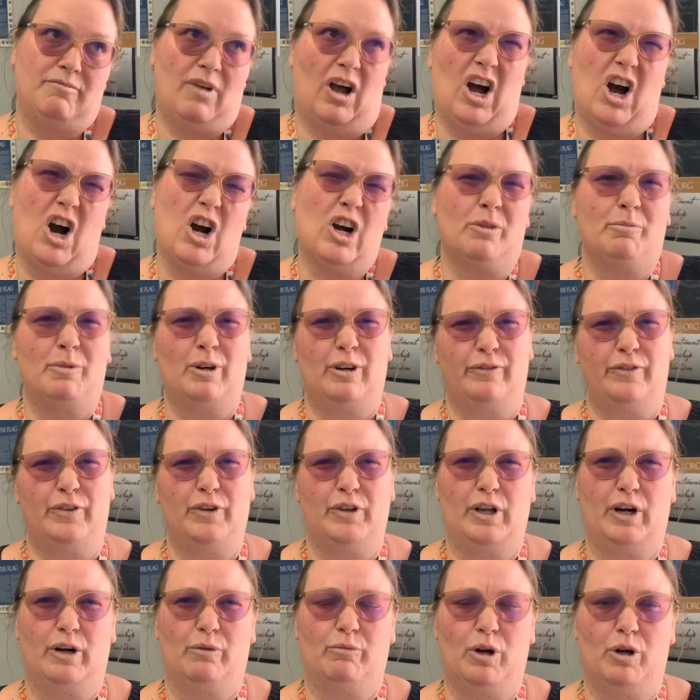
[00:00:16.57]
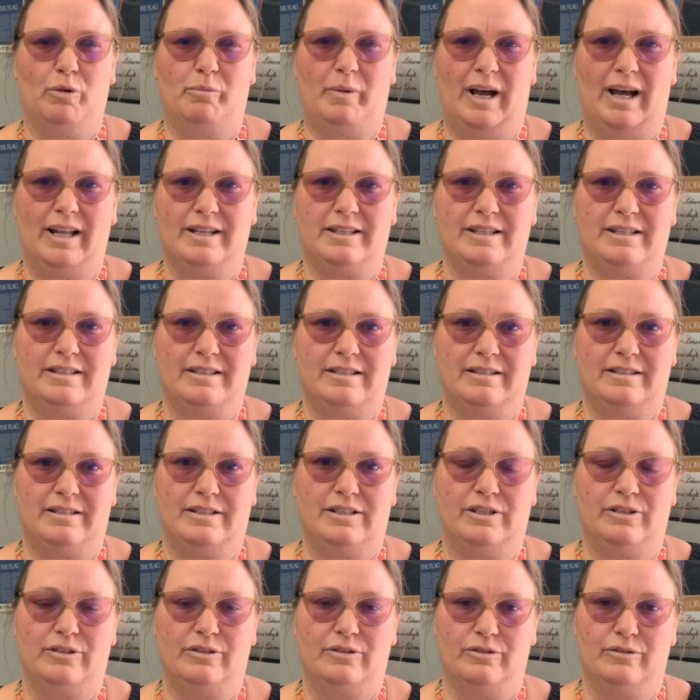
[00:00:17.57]
armor for their robots
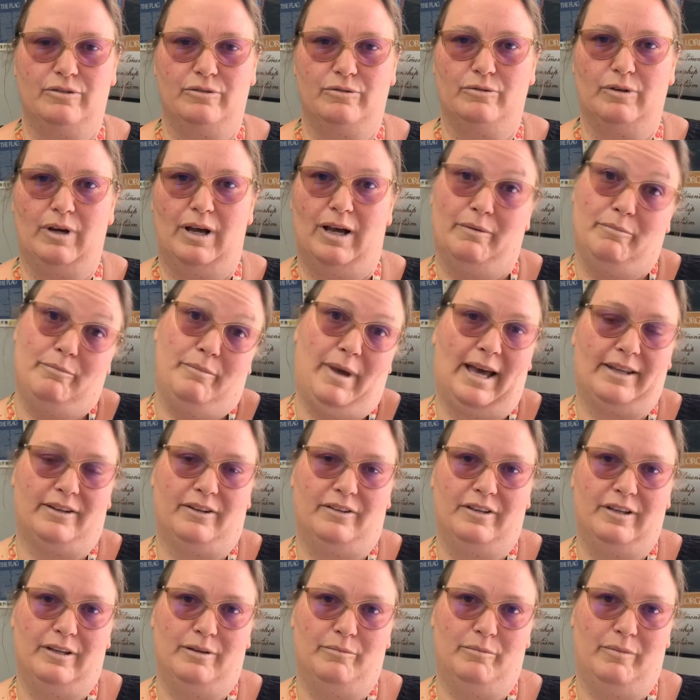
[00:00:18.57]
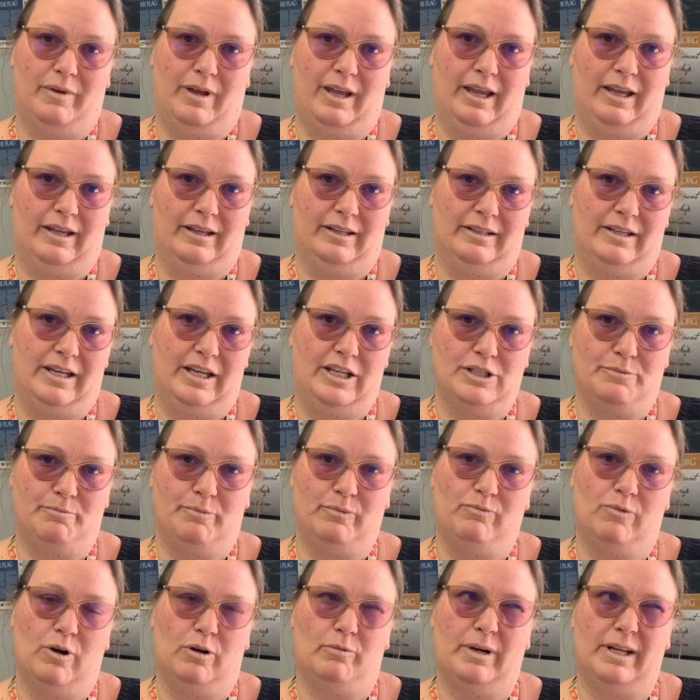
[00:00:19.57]
to battle them, and each
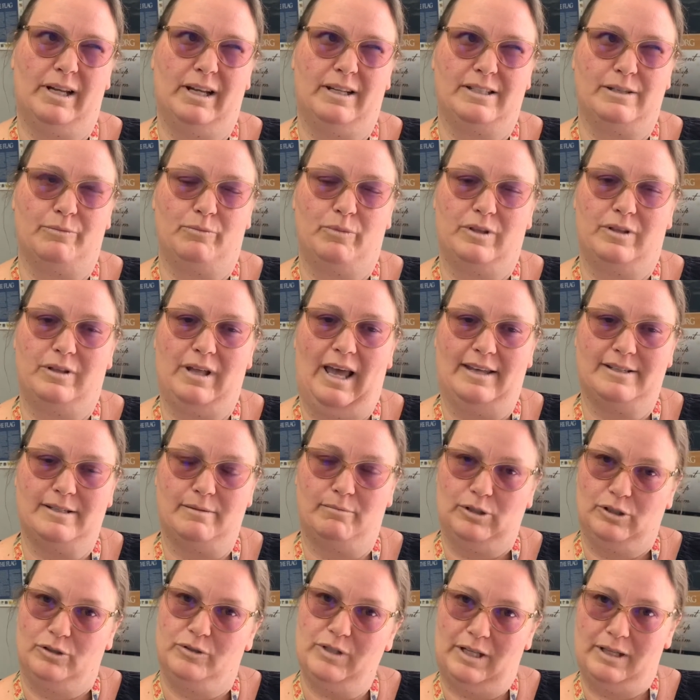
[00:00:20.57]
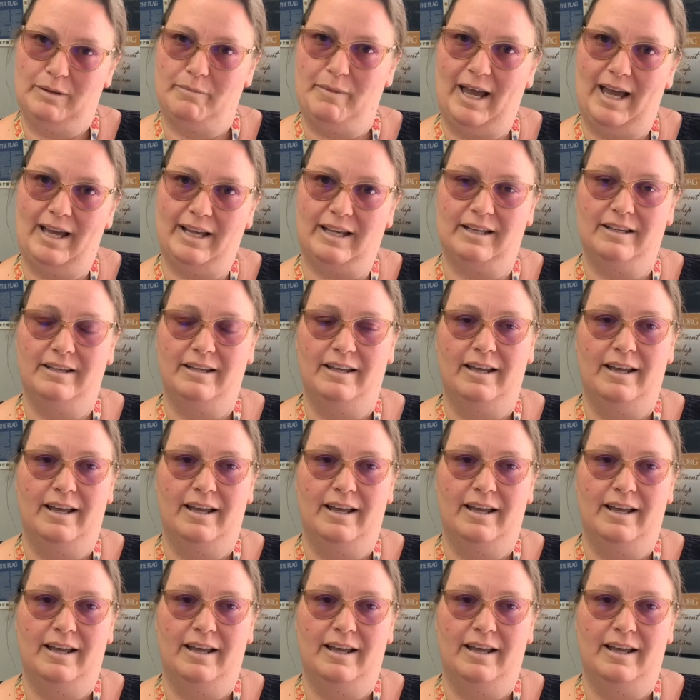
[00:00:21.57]
robot has a balloon on the back,